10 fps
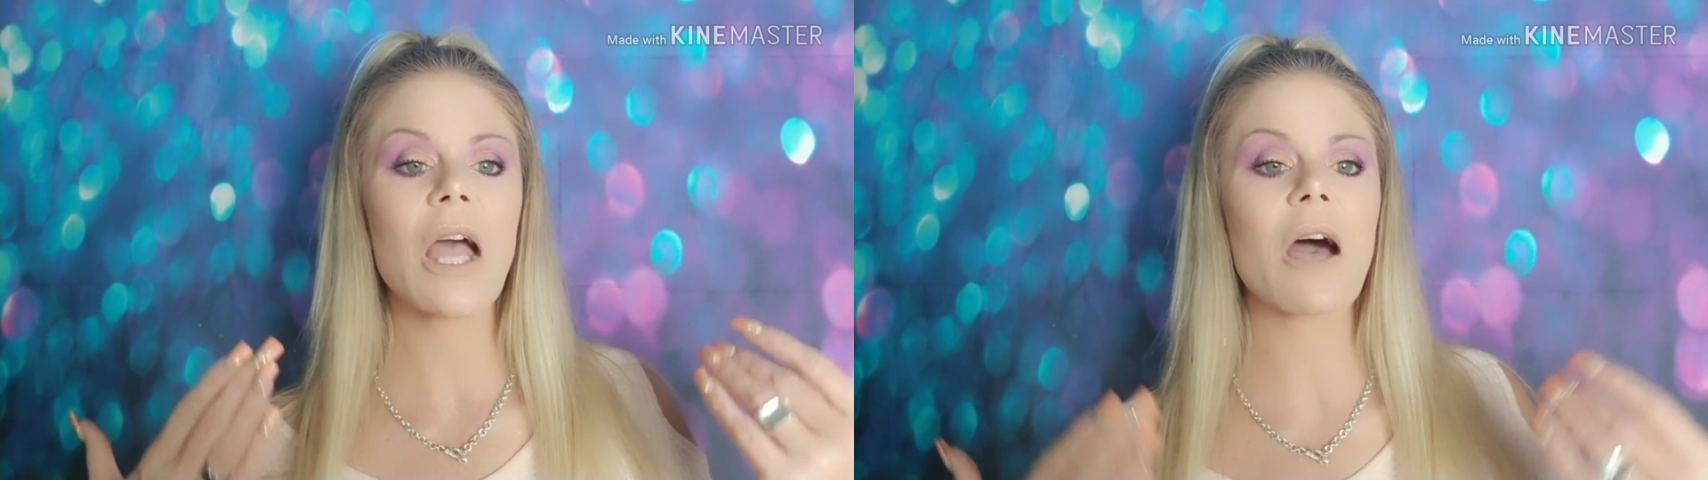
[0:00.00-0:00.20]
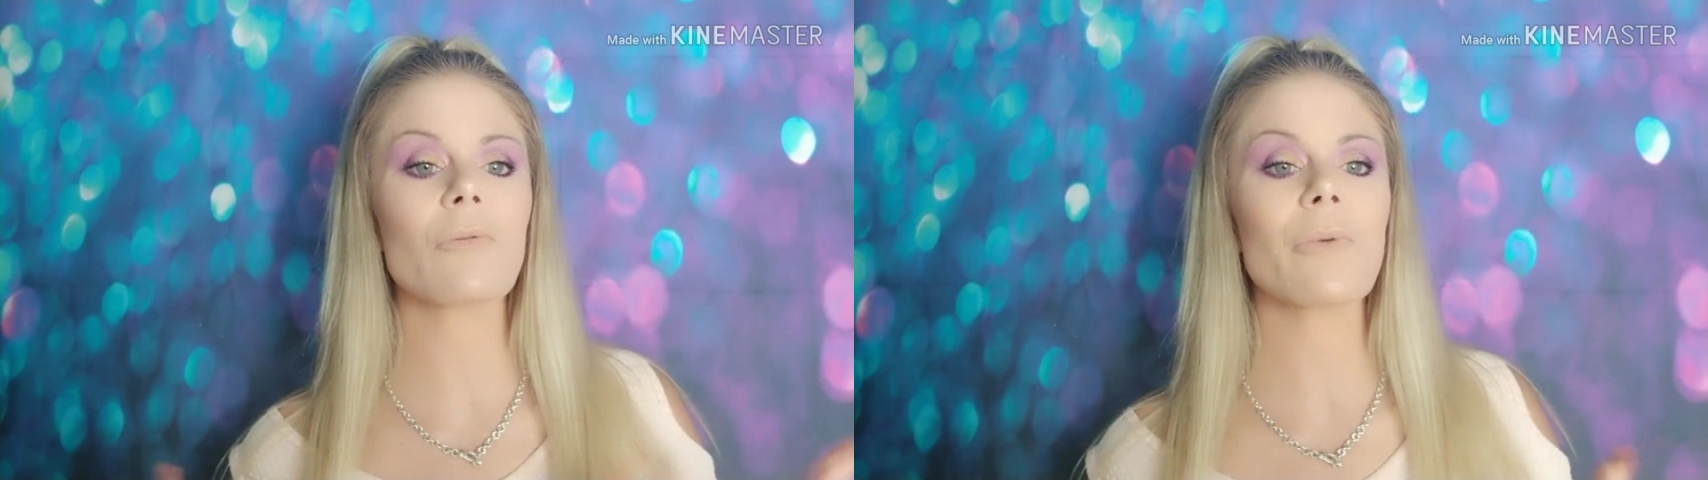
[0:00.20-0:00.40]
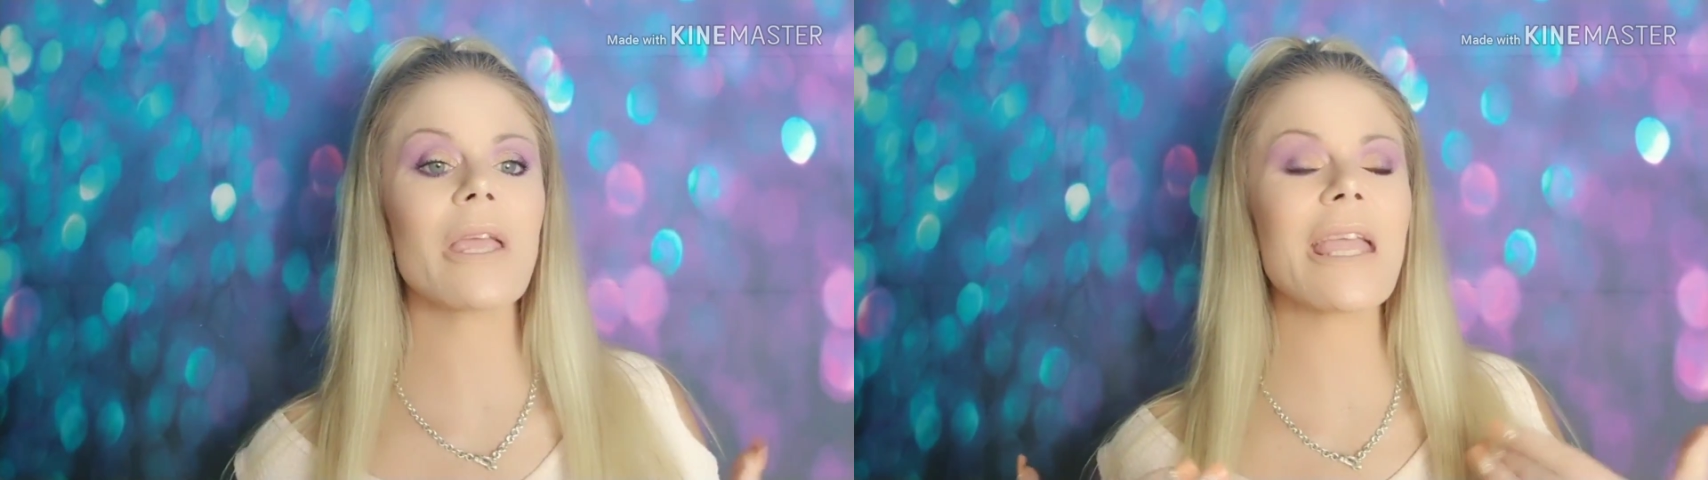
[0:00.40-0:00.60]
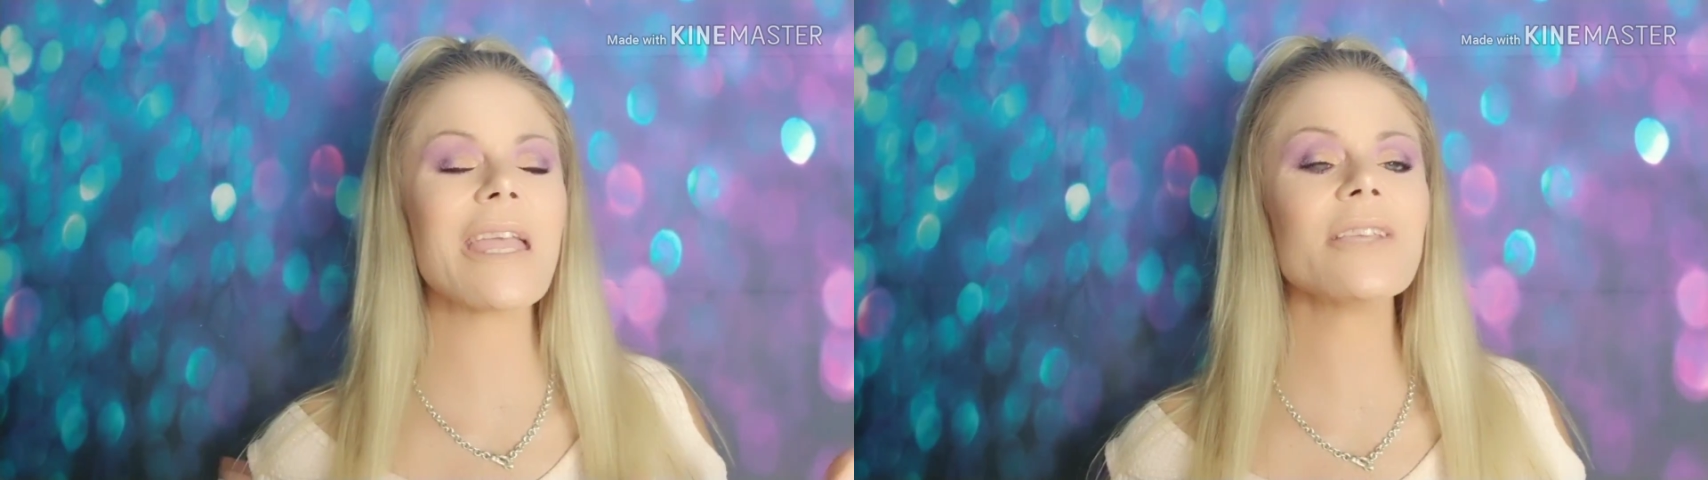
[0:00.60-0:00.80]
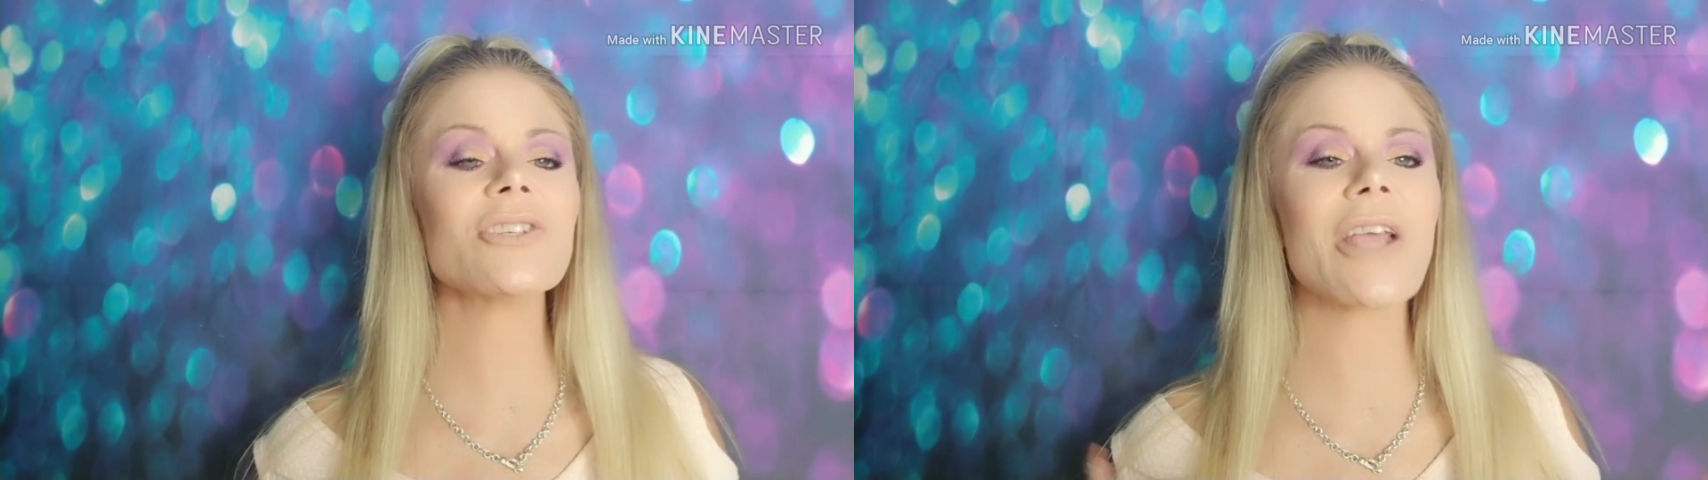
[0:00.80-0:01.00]
I read
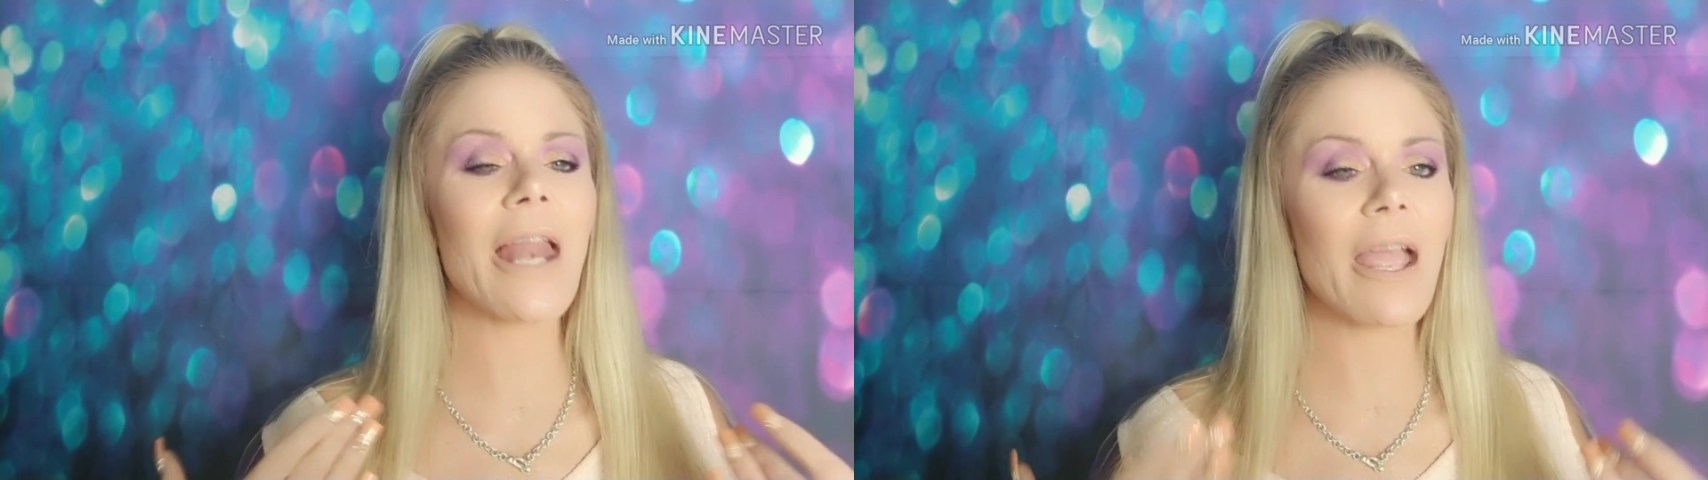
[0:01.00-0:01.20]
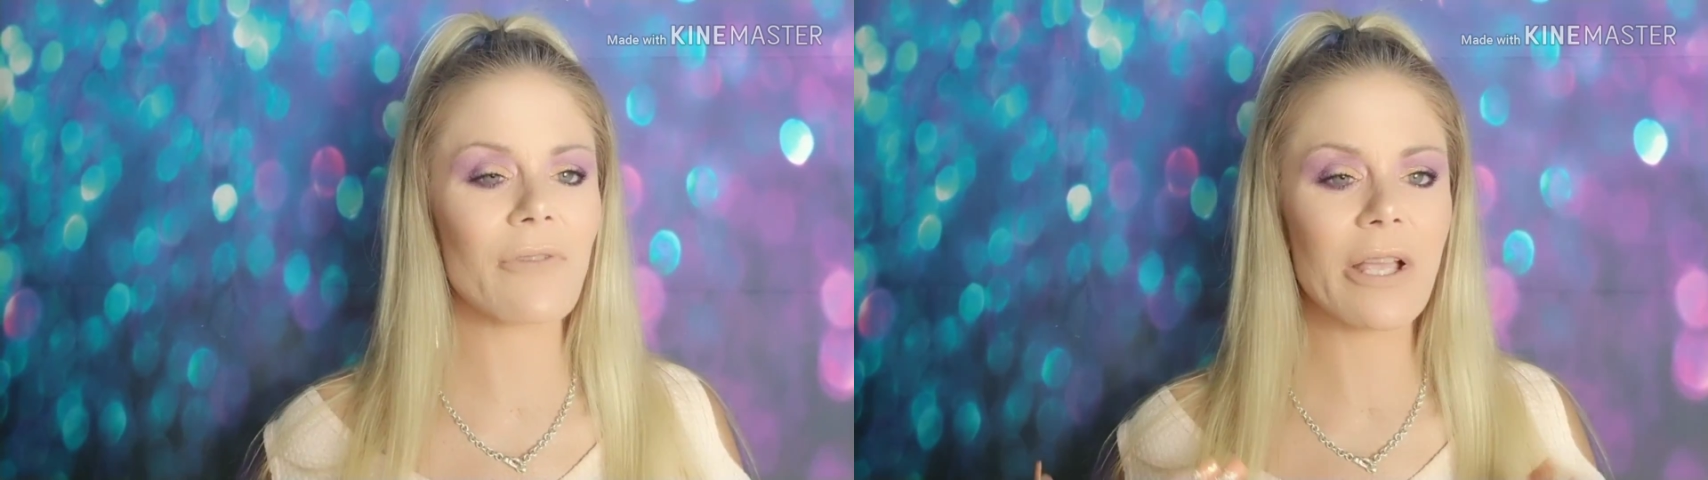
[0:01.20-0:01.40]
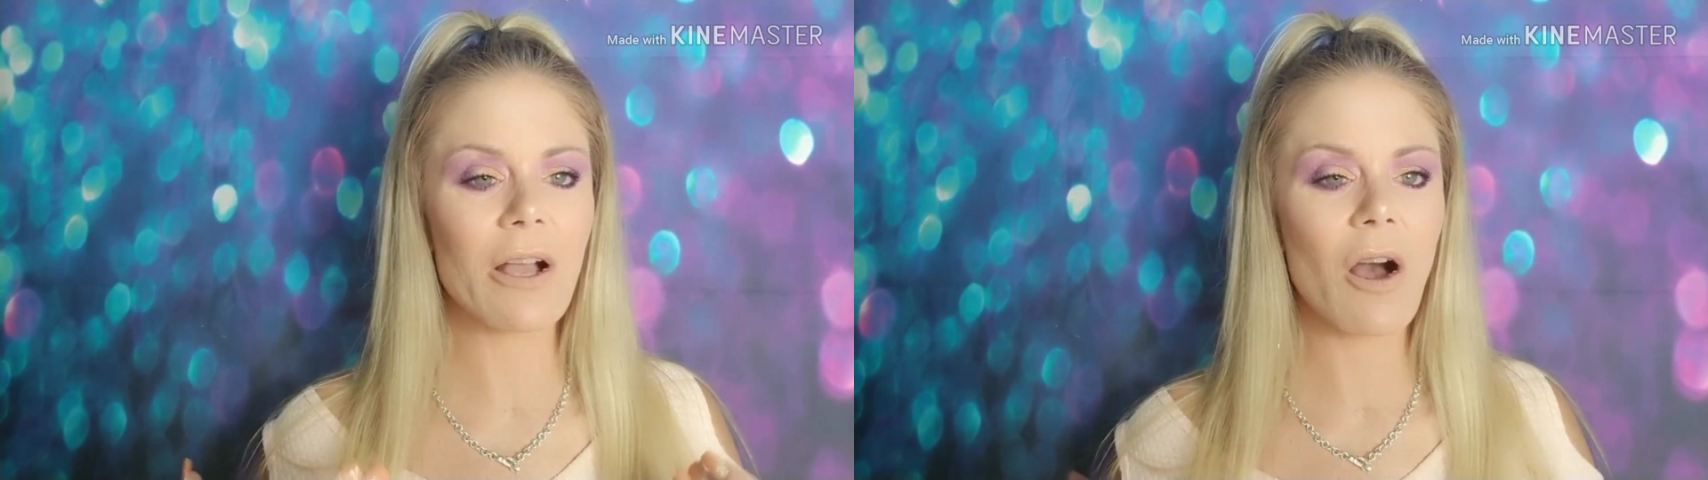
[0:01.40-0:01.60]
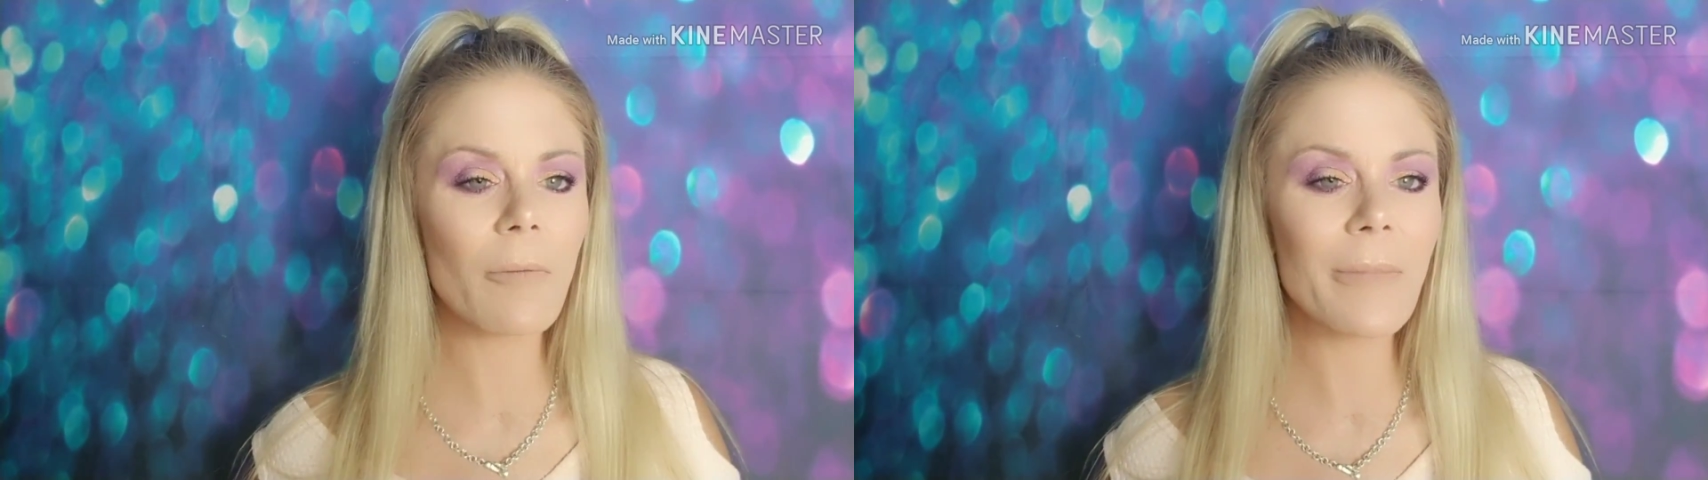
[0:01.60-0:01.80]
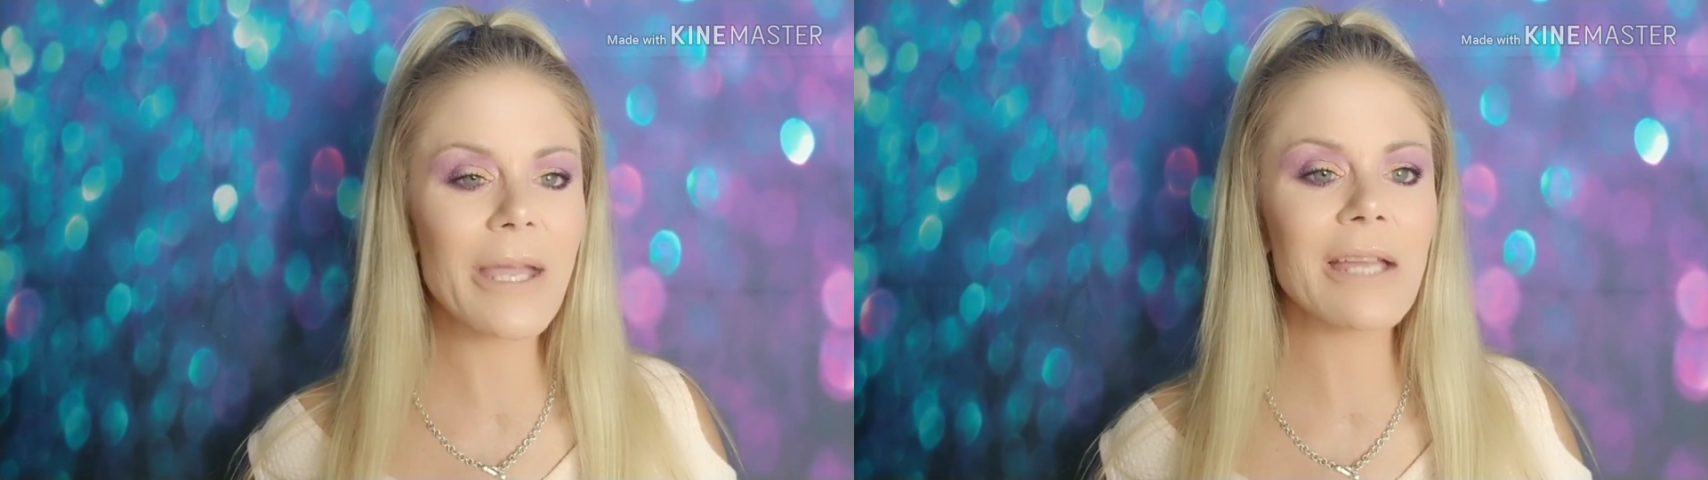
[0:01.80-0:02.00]
each and every
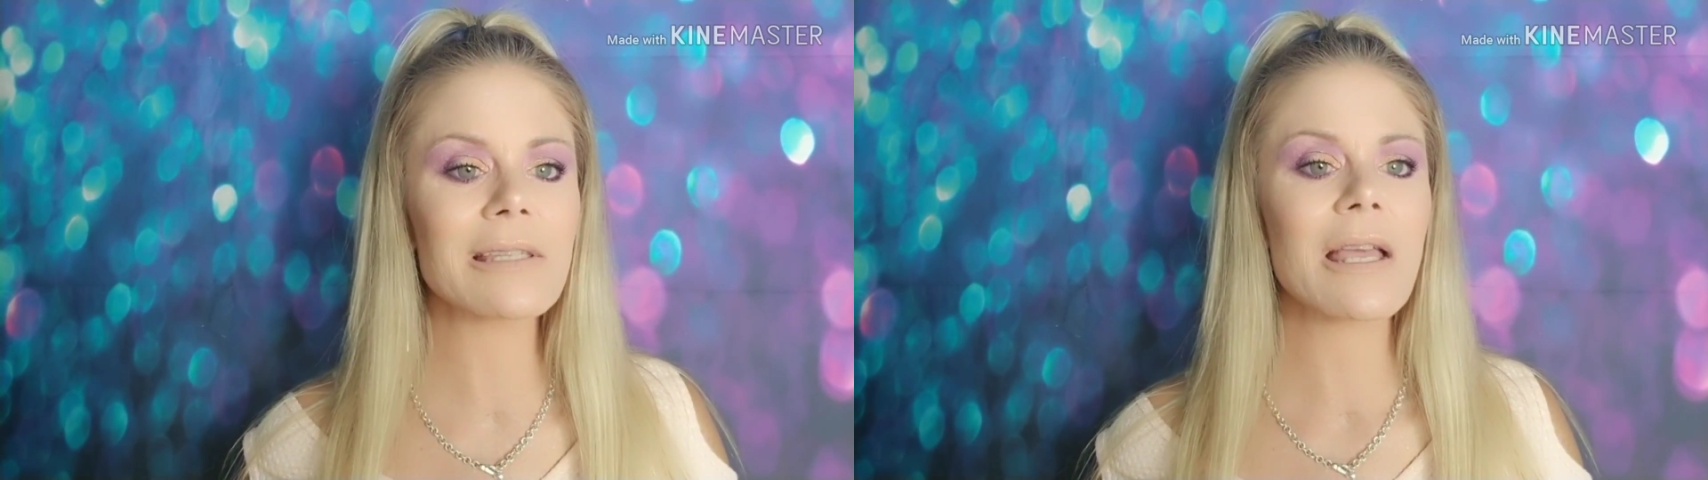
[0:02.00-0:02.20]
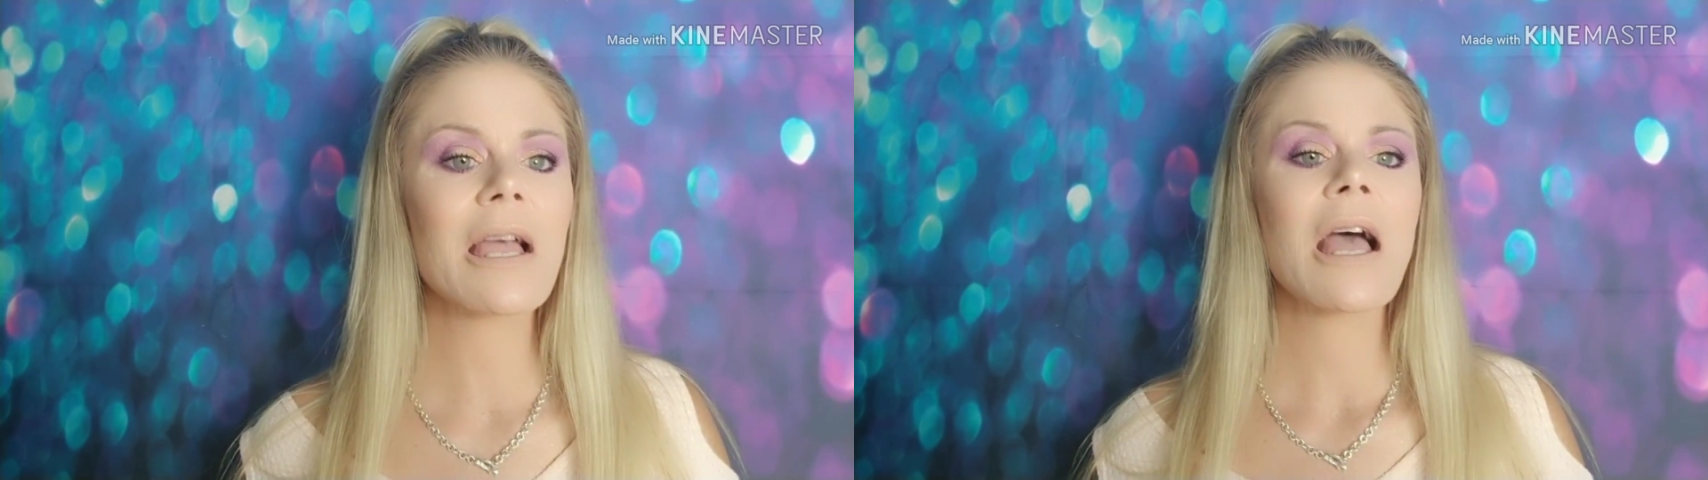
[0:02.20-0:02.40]
comment.